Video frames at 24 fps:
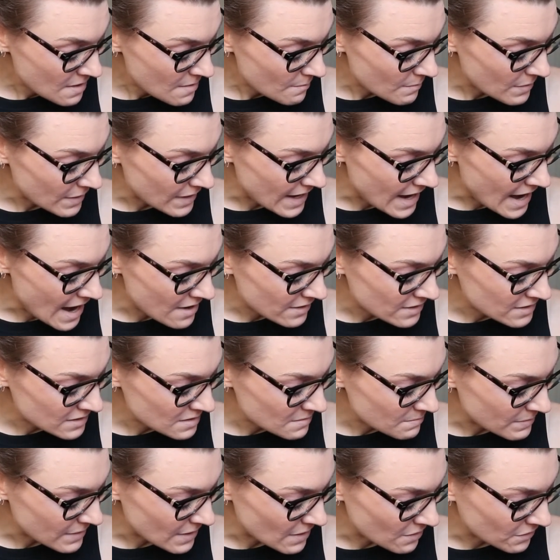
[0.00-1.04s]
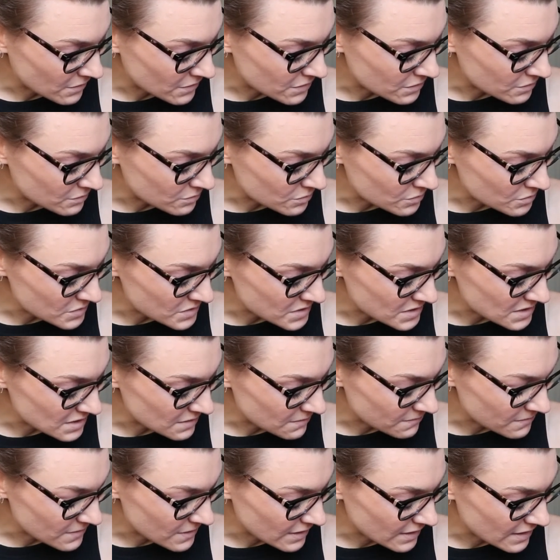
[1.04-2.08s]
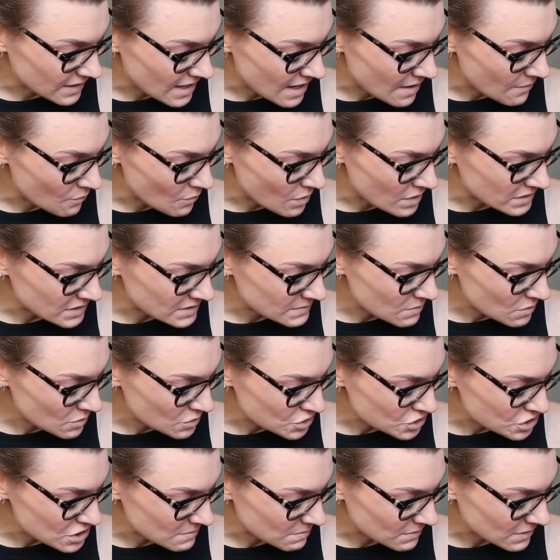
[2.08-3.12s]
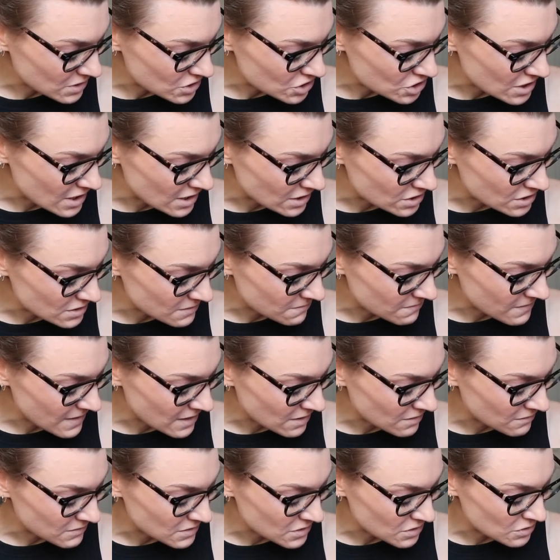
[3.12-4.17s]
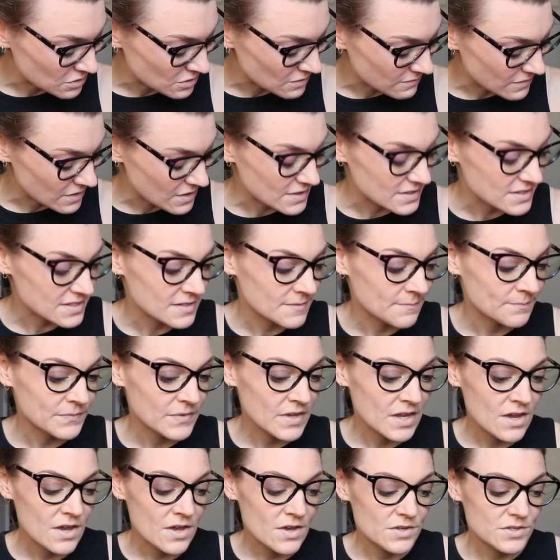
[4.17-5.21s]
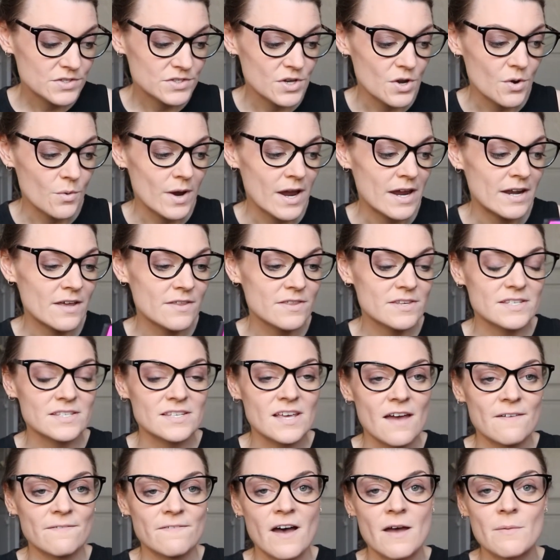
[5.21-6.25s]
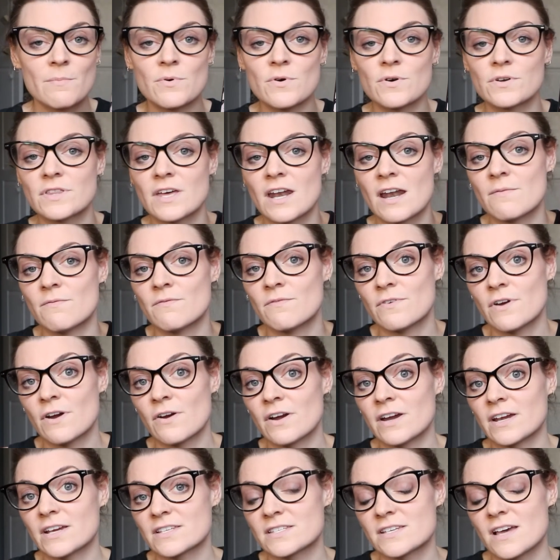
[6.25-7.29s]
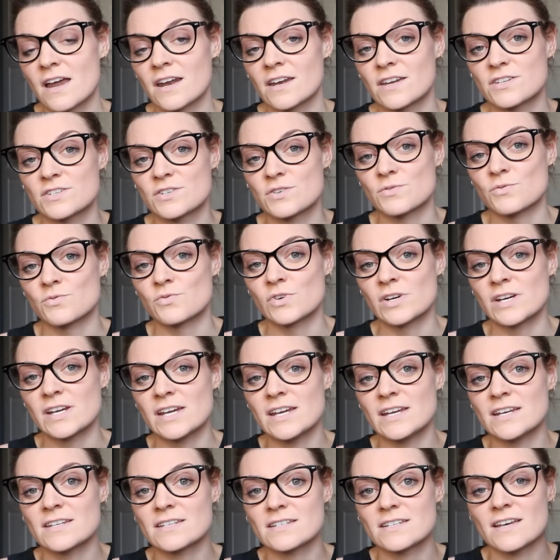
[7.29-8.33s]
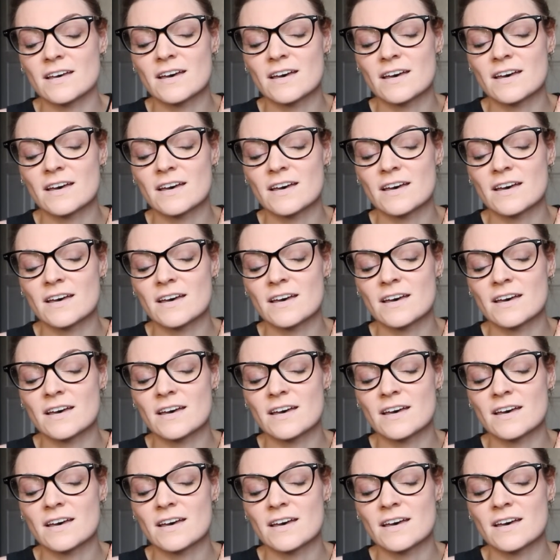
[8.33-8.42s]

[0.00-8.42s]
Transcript: But out in the belt, the rules are different, and one small ship can change the fate of the universe. So, another sci-fi book that I'm very excited to read.